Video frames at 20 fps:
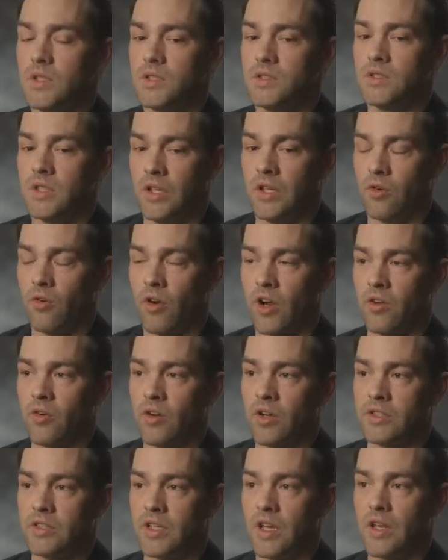seen
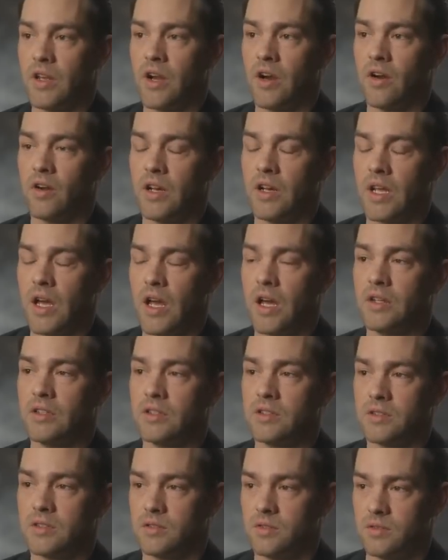Gregory sitting there, and he had
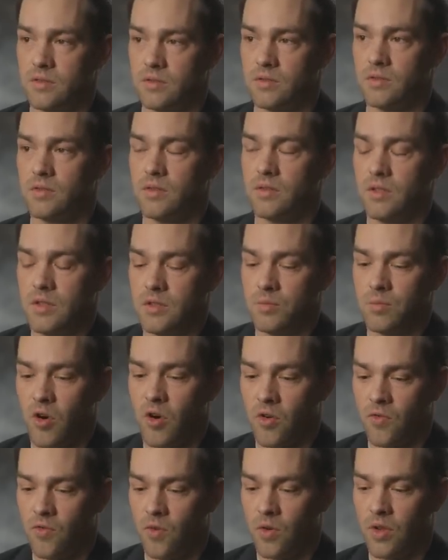his
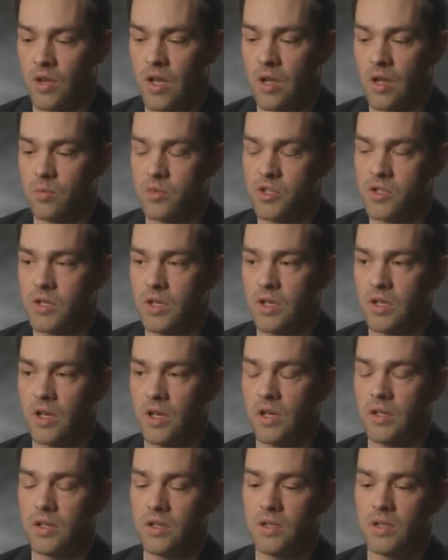Mark 48 machine
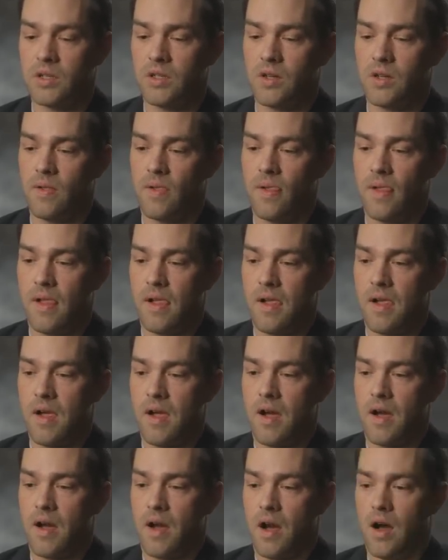gun
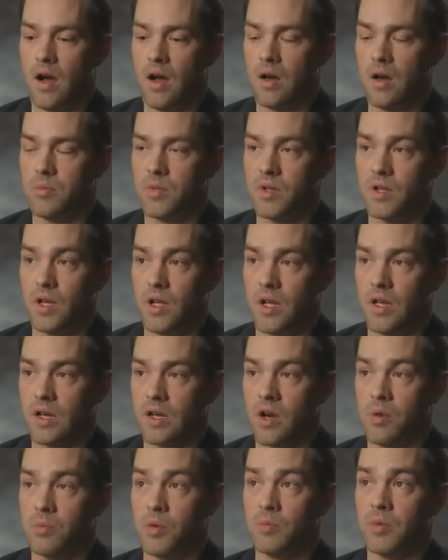and a
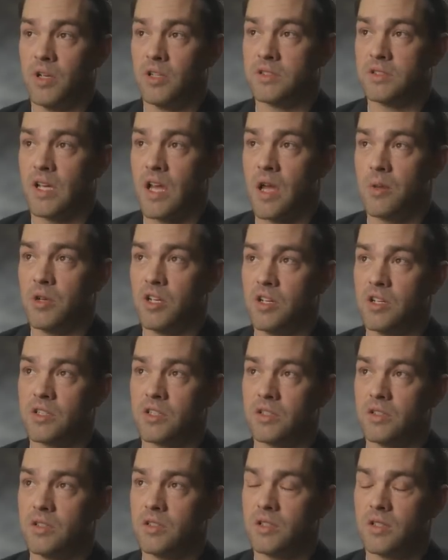couple belts of
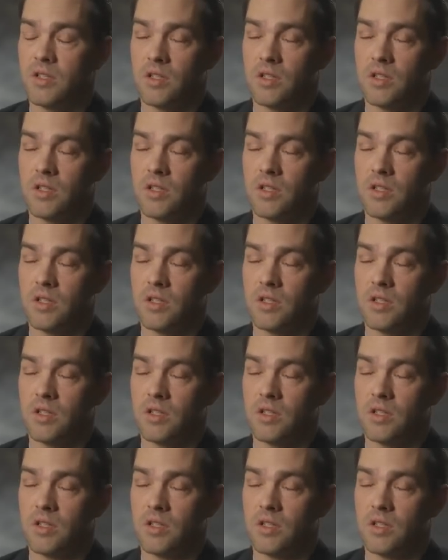ammunition.